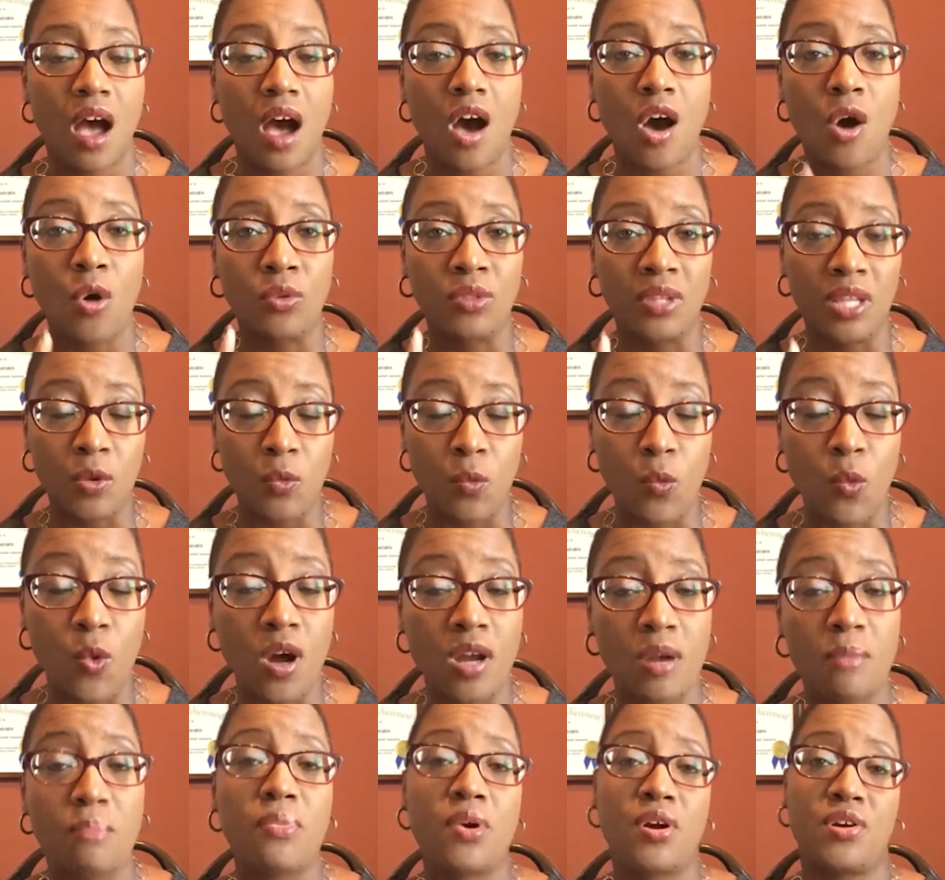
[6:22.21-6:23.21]
Only
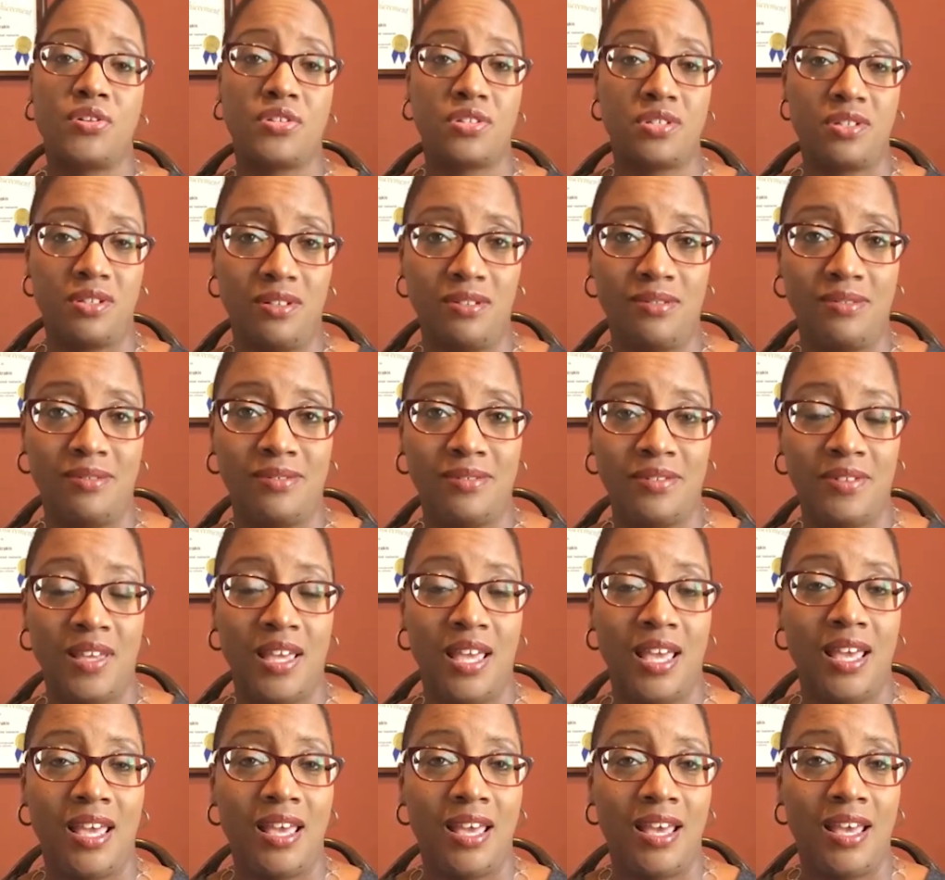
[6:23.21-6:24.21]
one person.
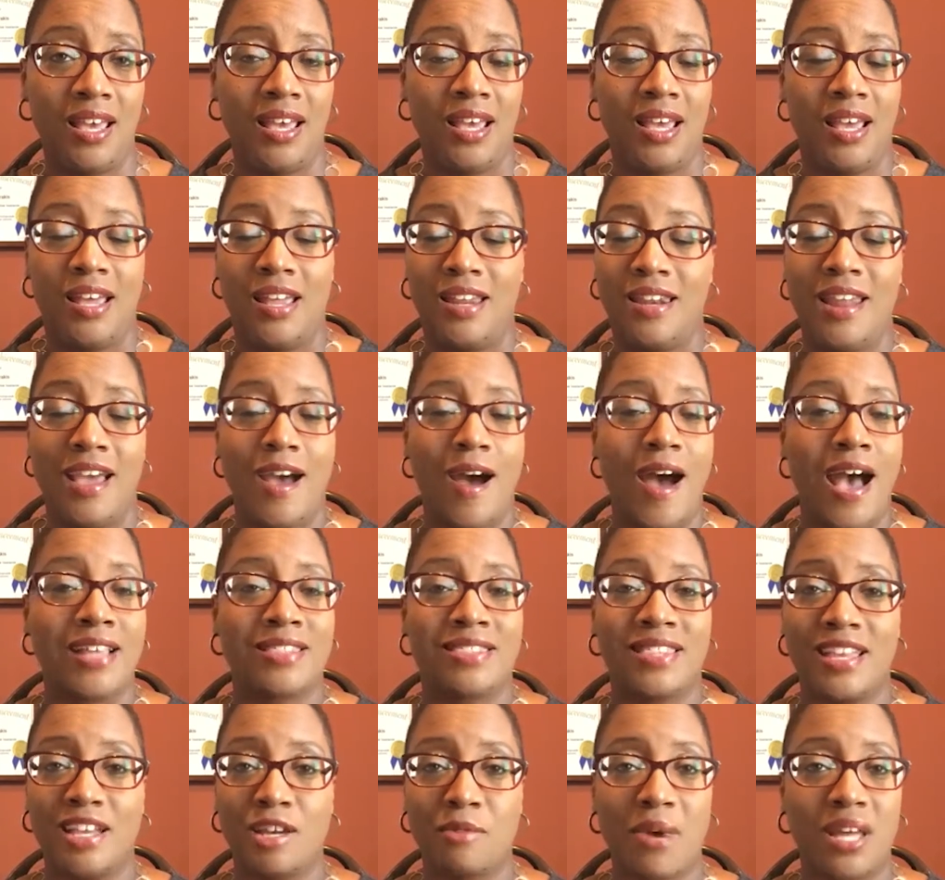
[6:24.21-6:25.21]
Now, I
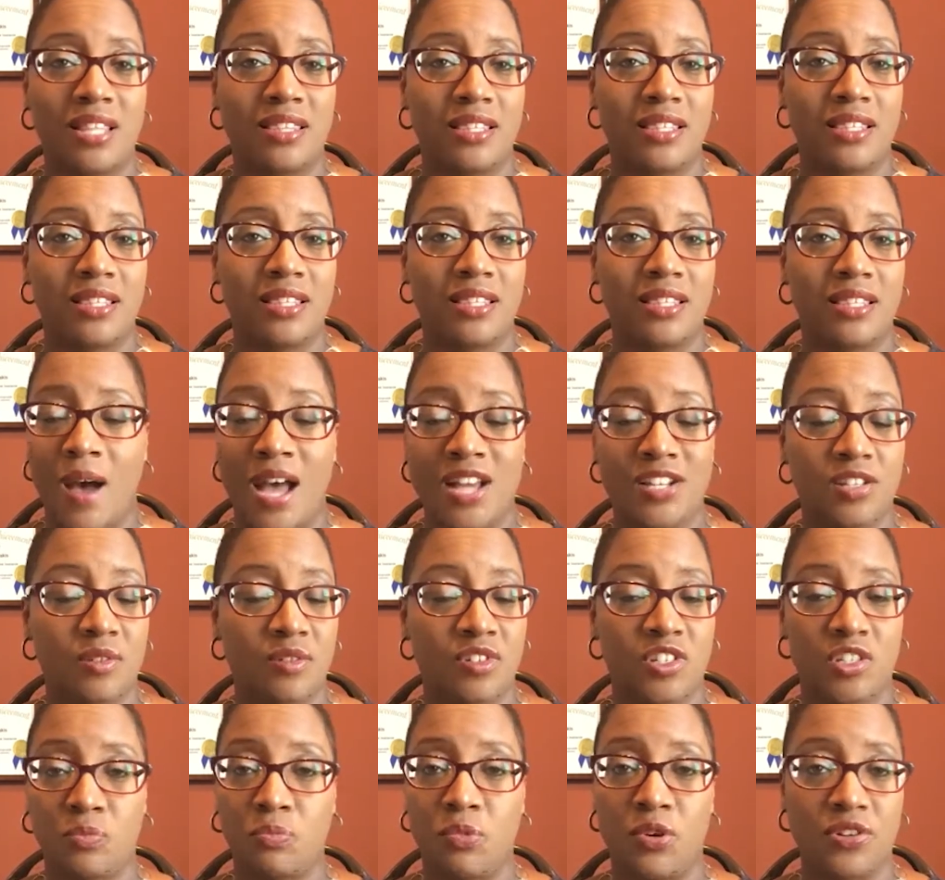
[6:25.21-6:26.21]
think about that and I go, I should
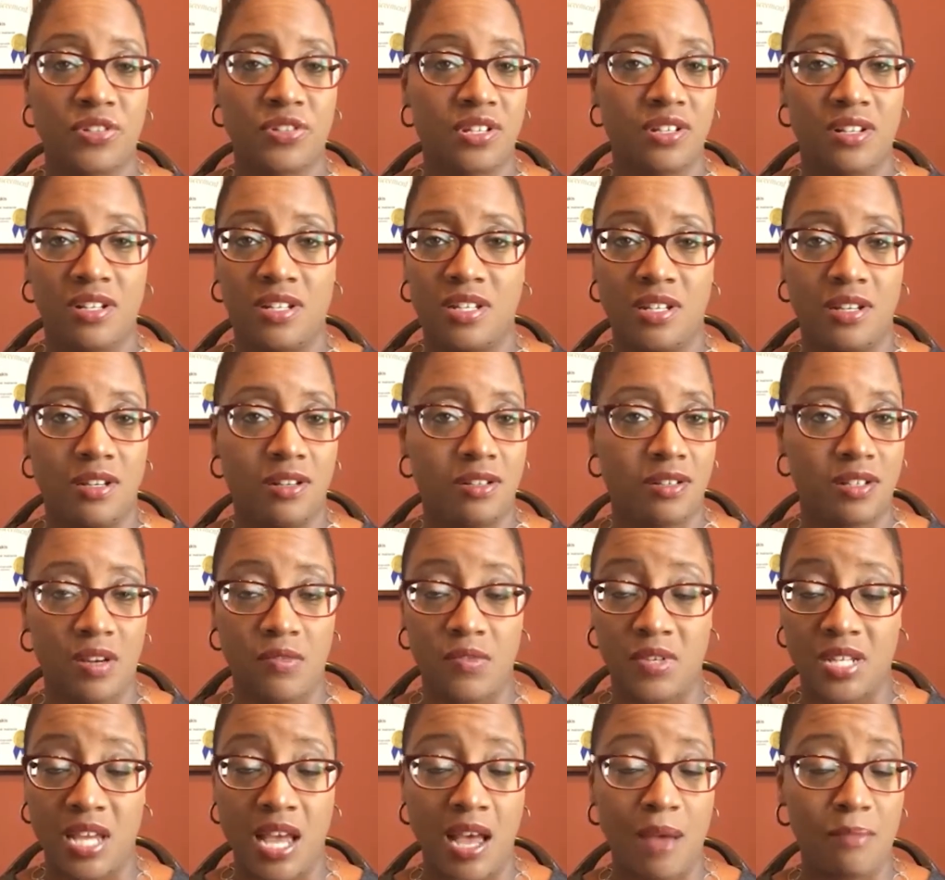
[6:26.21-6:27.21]
just burst into tears every
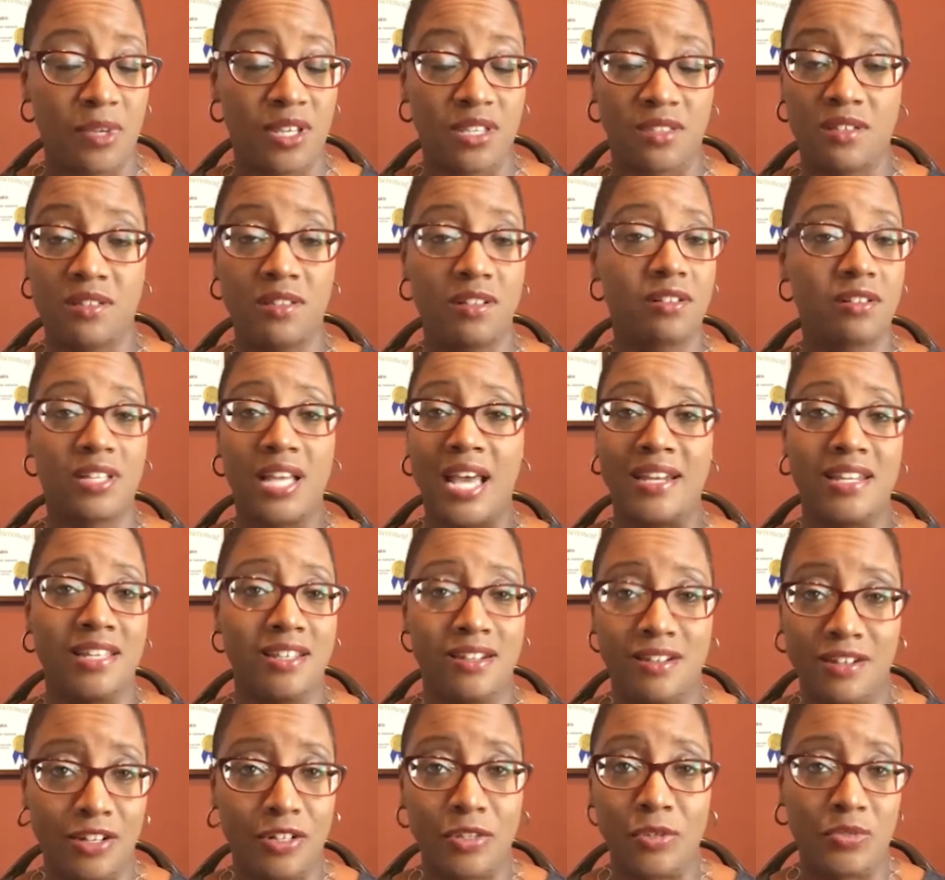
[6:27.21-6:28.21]
time, because clearly I
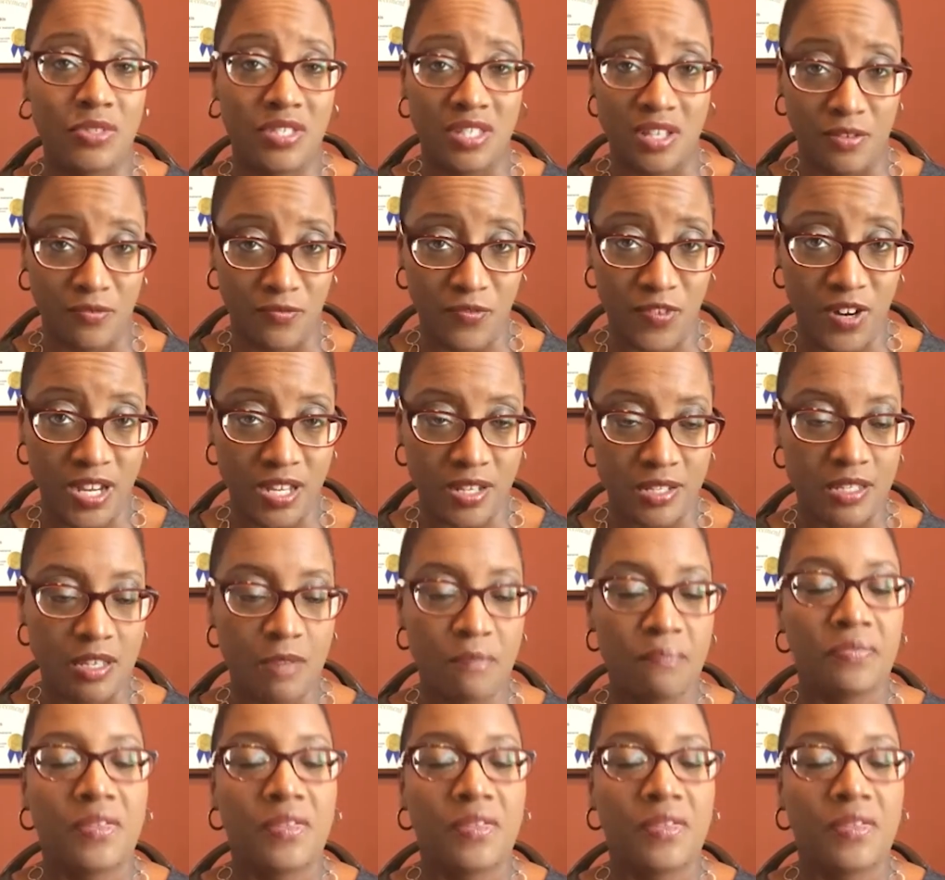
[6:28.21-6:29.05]
needed a new set of friends.